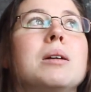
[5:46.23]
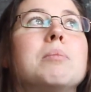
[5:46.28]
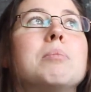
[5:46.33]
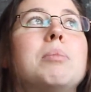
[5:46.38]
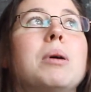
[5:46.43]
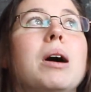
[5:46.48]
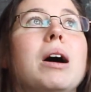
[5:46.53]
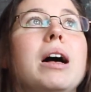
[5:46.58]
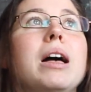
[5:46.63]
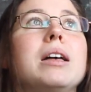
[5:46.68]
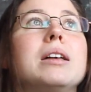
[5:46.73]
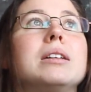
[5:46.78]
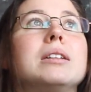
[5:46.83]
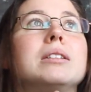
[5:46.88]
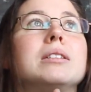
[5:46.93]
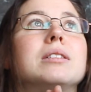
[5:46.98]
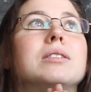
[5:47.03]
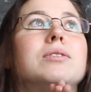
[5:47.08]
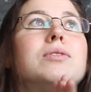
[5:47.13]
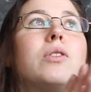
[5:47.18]
But
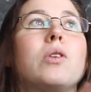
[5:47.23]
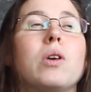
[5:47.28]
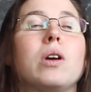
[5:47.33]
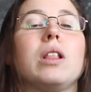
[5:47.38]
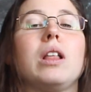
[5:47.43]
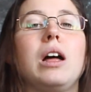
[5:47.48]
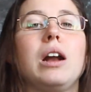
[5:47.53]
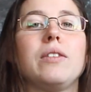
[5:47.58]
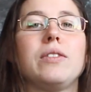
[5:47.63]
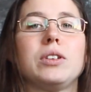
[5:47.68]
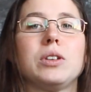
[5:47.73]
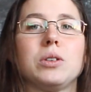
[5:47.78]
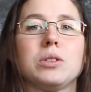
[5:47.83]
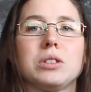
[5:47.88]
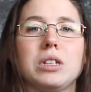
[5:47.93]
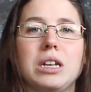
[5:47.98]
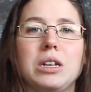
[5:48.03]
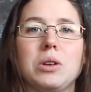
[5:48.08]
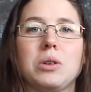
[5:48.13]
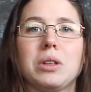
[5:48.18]
for a lot of
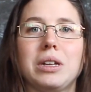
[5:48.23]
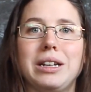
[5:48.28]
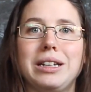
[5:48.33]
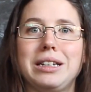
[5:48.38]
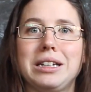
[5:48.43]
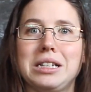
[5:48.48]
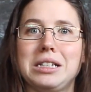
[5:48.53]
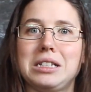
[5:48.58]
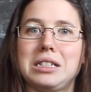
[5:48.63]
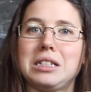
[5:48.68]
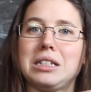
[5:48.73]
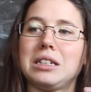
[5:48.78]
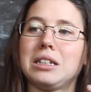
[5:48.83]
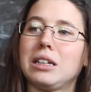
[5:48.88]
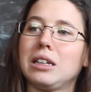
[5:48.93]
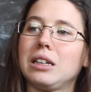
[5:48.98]
adults, I know that it does